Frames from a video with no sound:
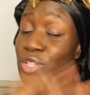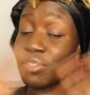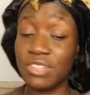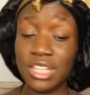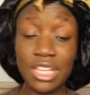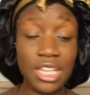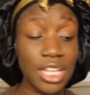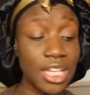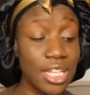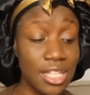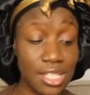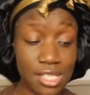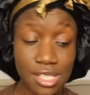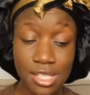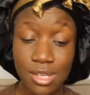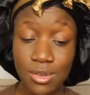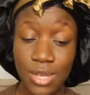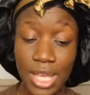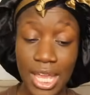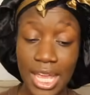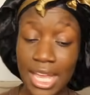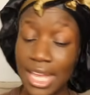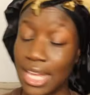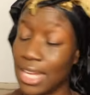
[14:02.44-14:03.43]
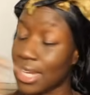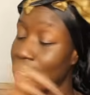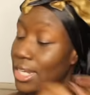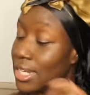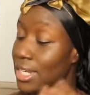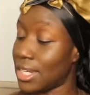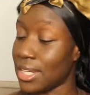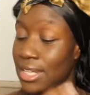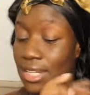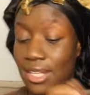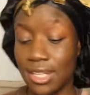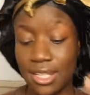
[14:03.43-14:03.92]
different things, okay?
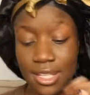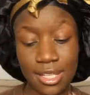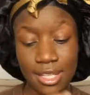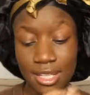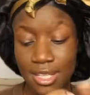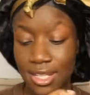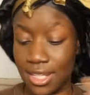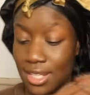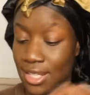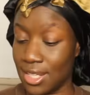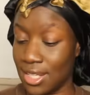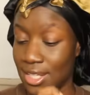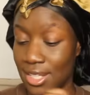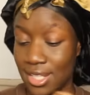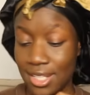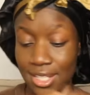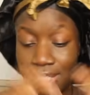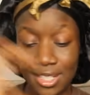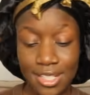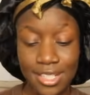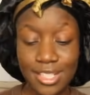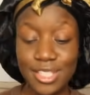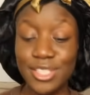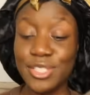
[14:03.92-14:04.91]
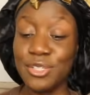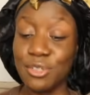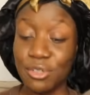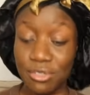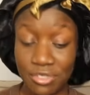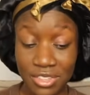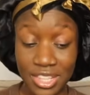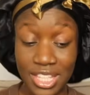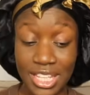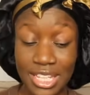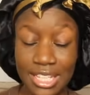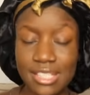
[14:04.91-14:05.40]
Two
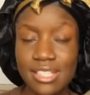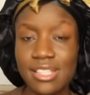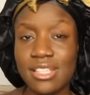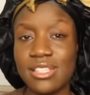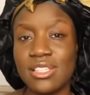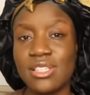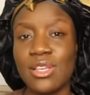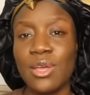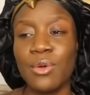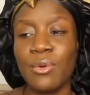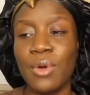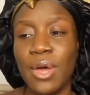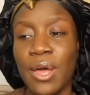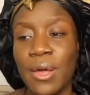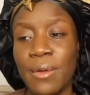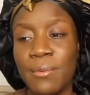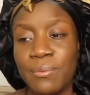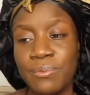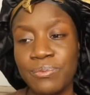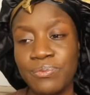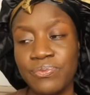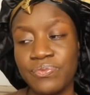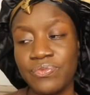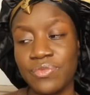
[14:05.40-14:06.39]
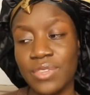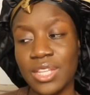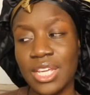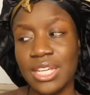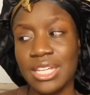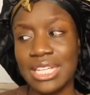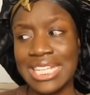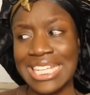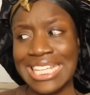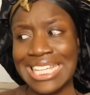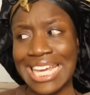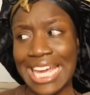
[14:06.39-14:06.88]
different things. So
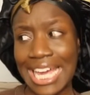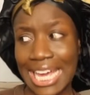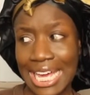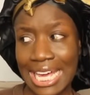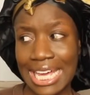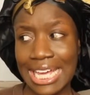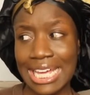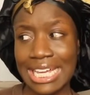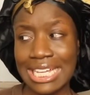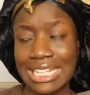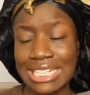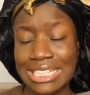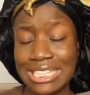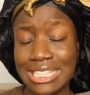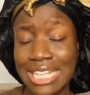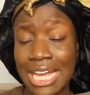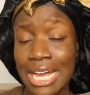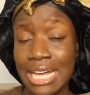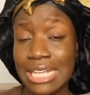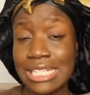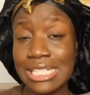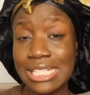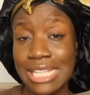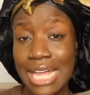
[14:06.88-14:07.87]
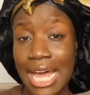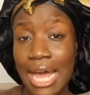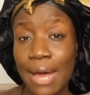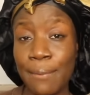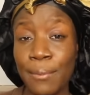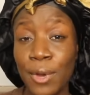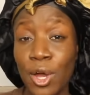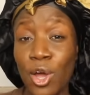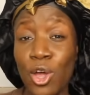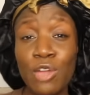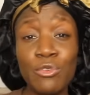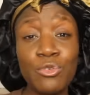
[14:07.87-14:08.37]
yeah, that is that.
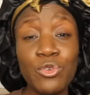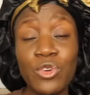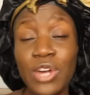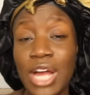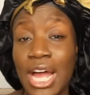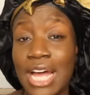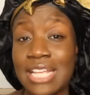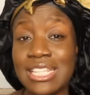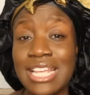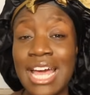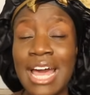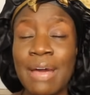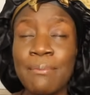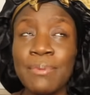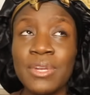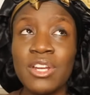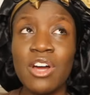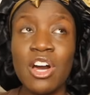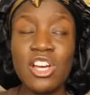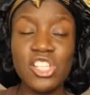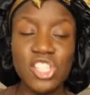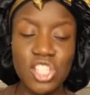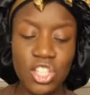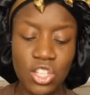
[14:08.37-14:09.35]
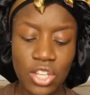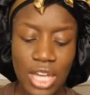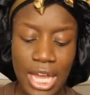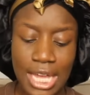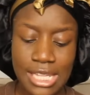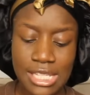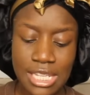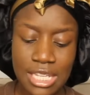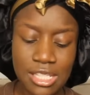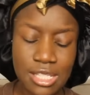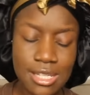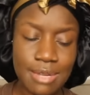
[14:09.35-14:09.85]
But overall, guys, I have been asking you
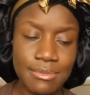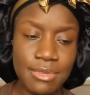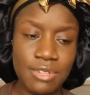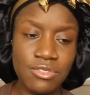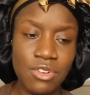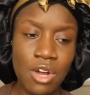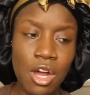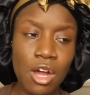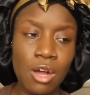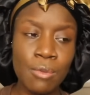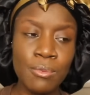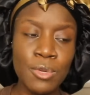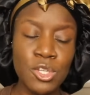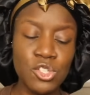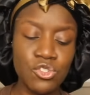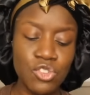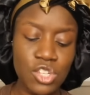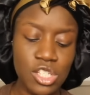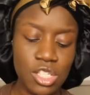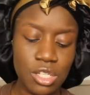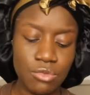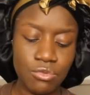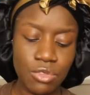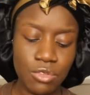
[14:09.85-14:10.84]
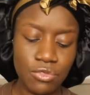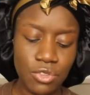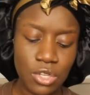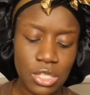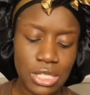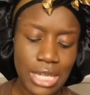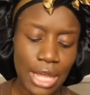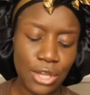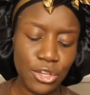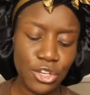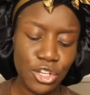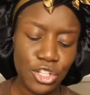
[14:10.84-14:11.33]
guys in some of our most recent
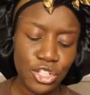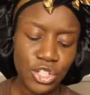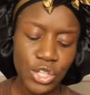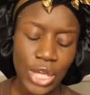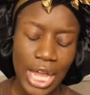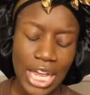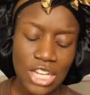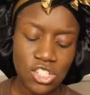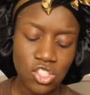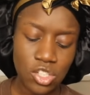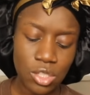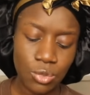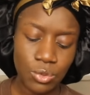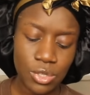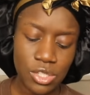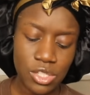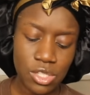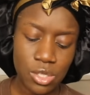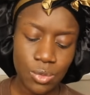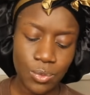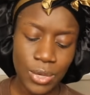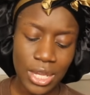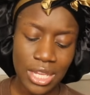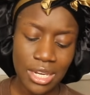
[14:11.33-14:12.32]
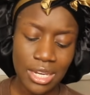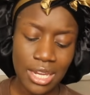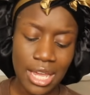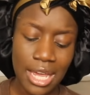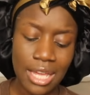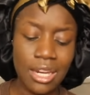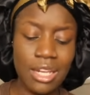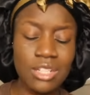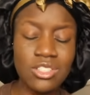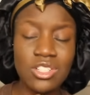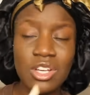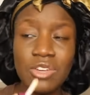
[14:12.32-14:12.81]
reviews, like, who do you actually want to win?
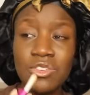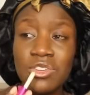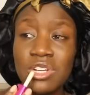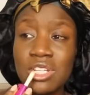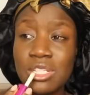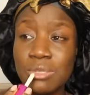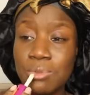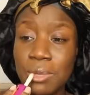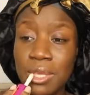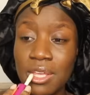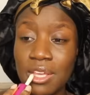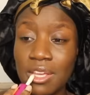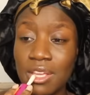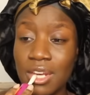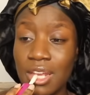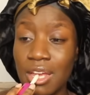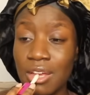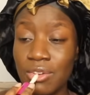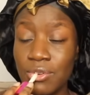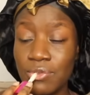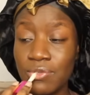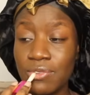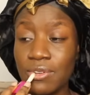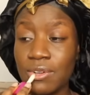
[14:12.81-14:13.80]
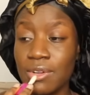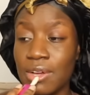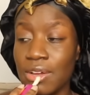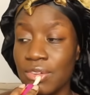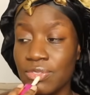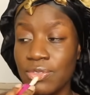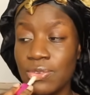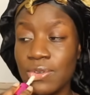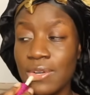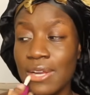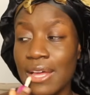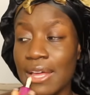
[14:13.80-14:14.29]
And generally speaking, I
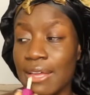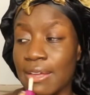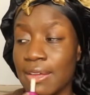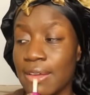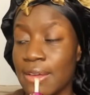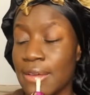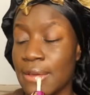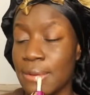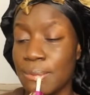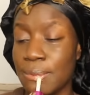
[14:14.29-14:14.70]
feel like